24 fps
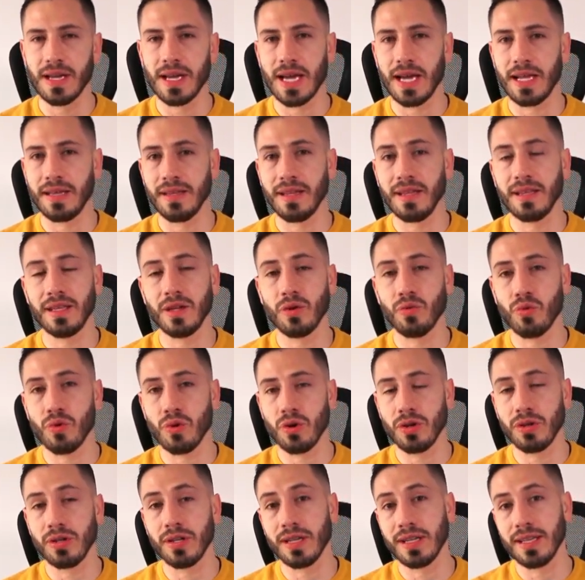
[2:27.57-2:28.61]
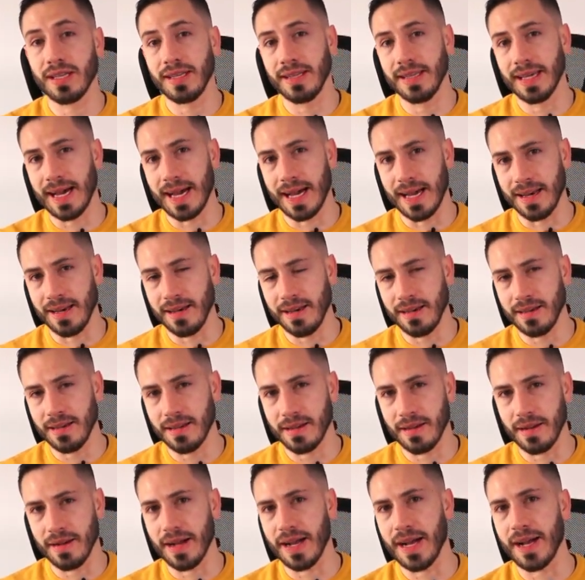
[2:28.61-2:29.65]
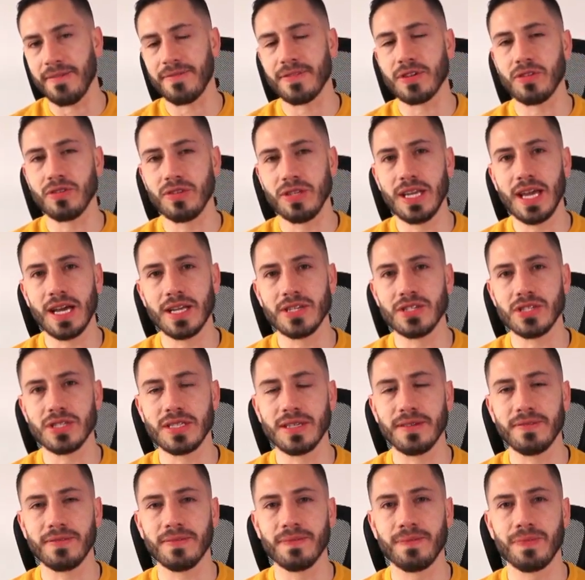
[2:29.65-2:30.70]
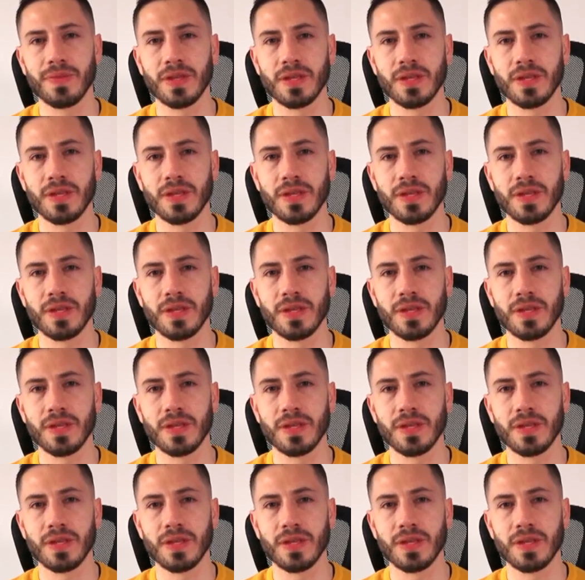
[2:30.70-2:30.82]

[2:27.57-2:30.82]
and then the word than after the adjective.